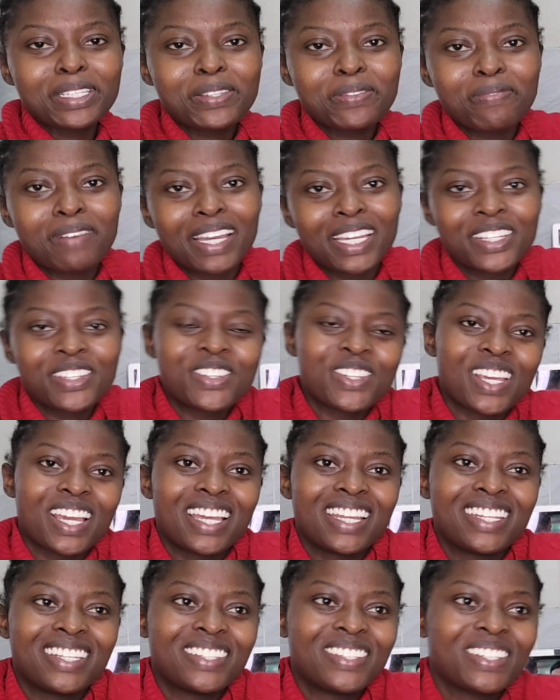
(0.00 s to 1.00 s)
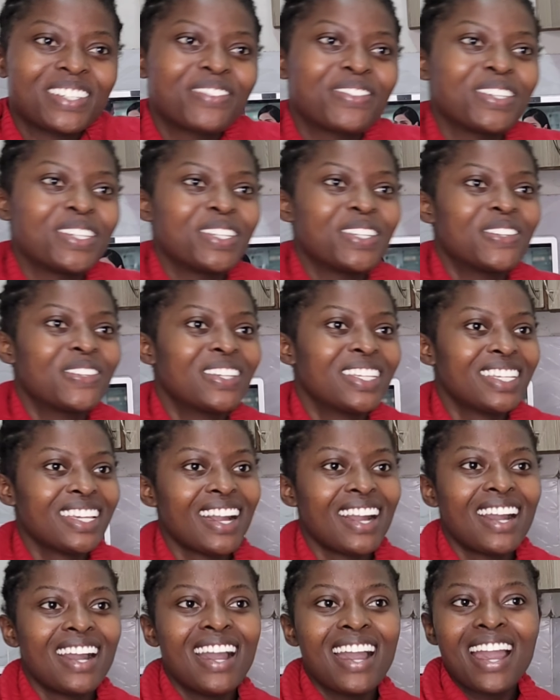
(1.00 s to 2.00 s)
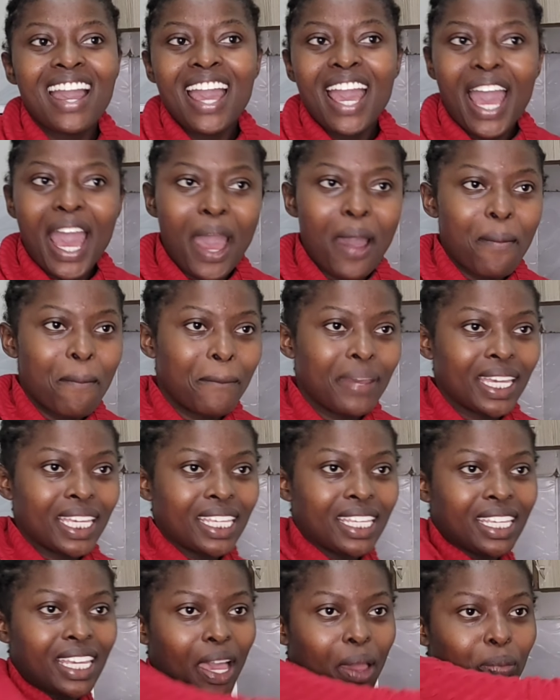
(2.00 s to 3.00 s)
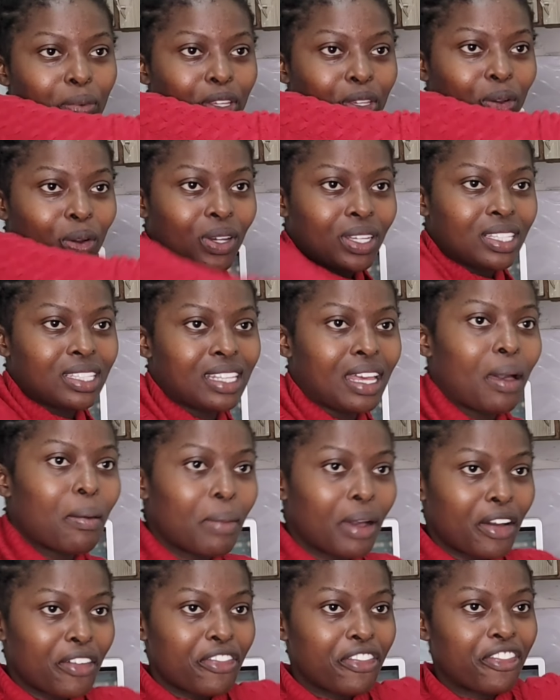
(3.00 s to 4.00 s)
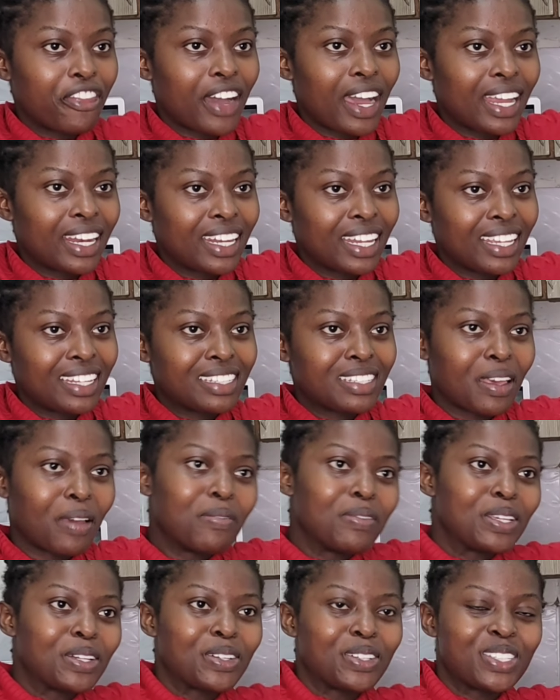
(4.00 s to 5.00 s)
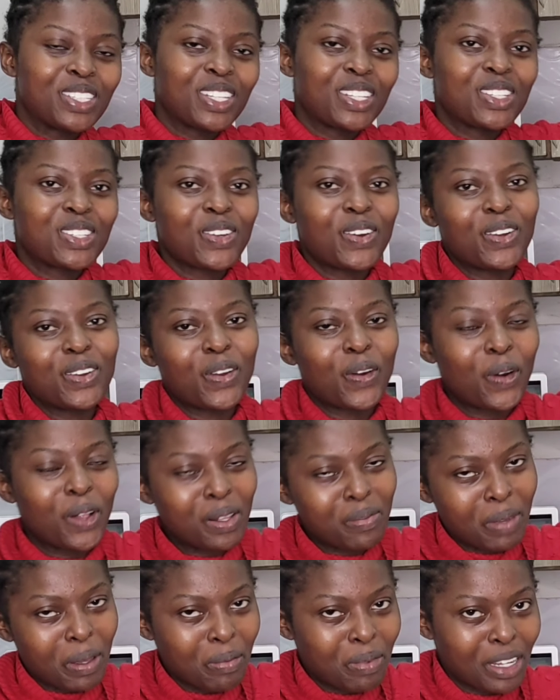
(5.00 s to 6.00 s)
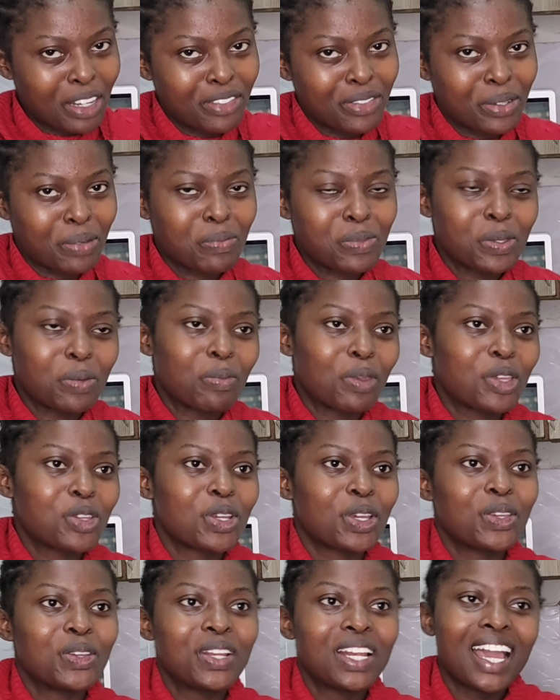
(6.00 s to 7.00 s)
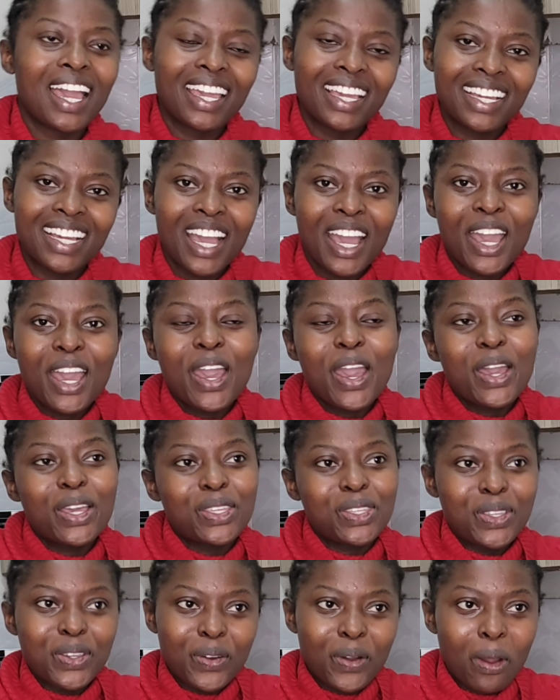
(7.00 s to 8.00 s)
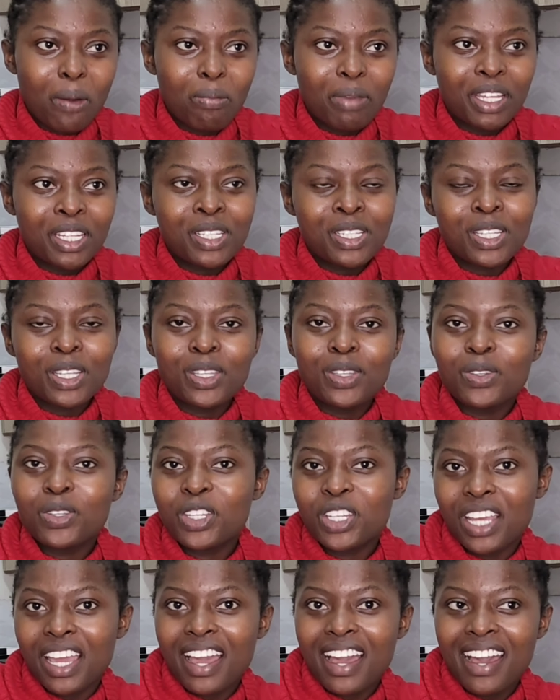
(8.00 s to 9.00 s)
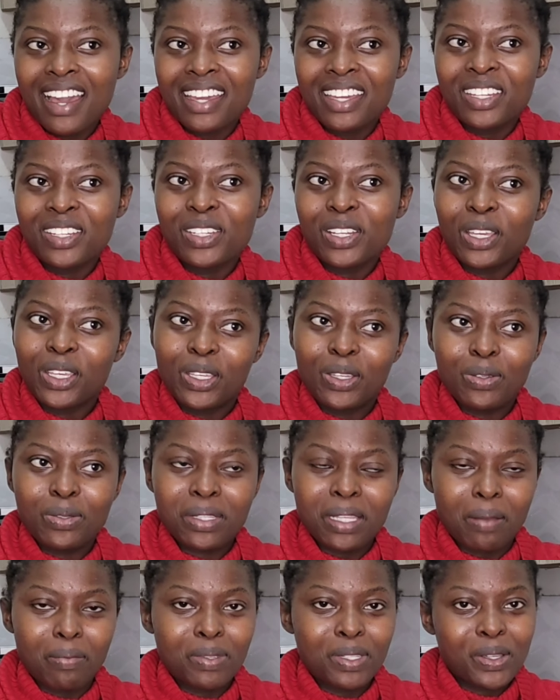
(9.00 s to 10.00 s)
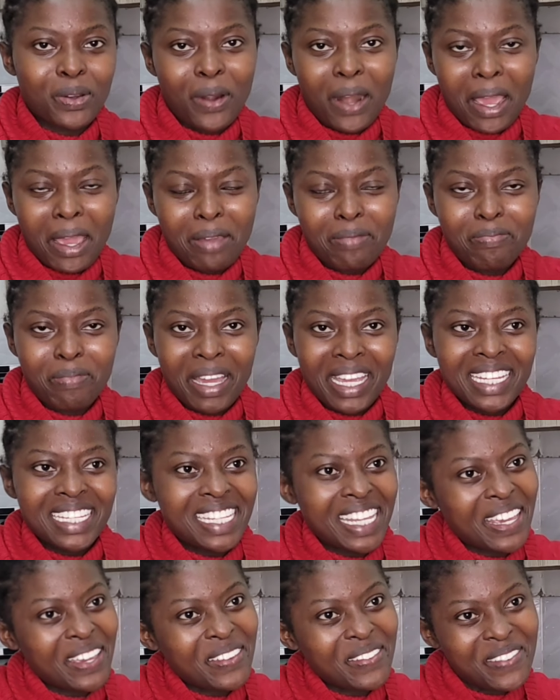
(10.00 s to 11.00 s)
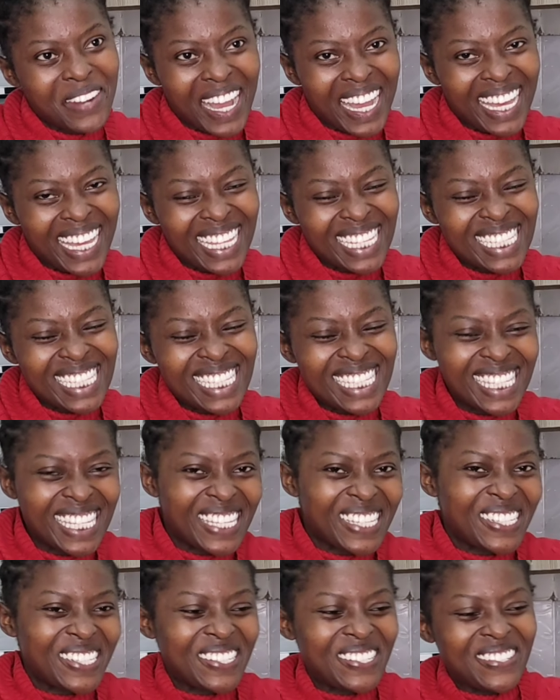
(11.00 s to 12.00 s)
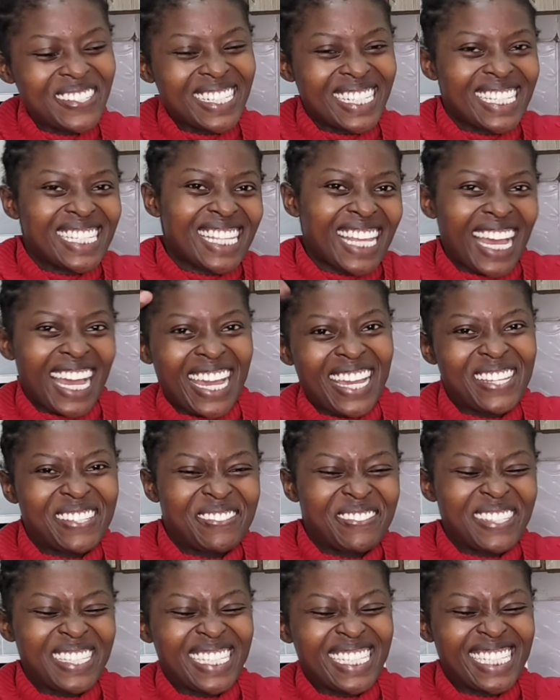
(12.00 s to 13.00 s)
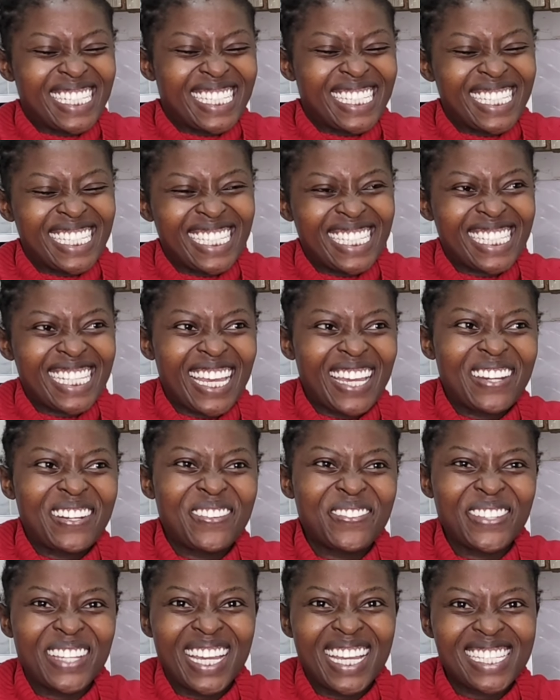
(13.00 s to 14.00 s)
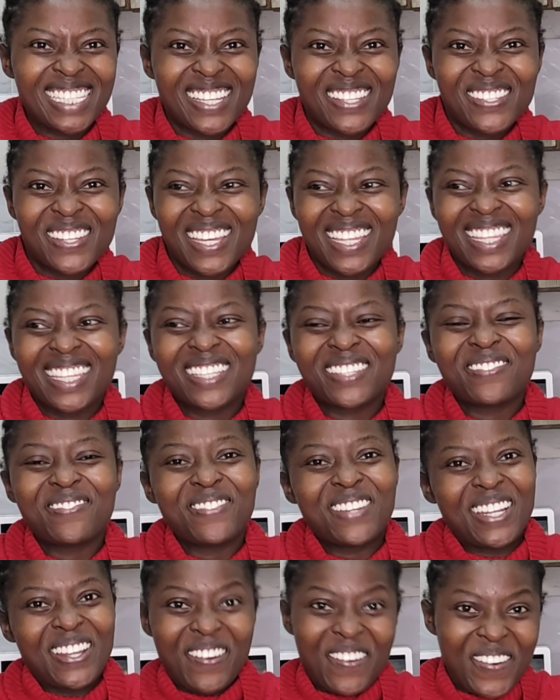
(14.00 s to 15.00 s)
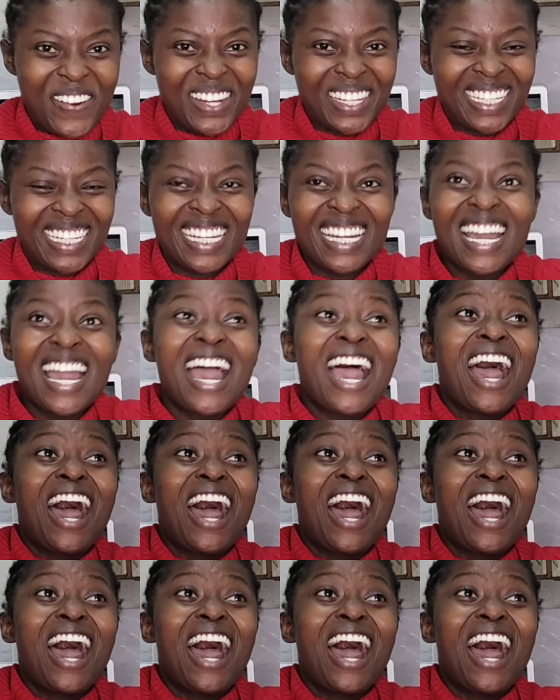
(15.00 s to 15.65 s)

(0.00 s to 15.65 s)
to my channel. If you're new here, I'm Becky. I bring you awesome, fun and timely content on all my platforms, so make sure you like, you comment, you share and you subscribe. My day ones, you know what time it is. I hope you guys enjoy this vlog.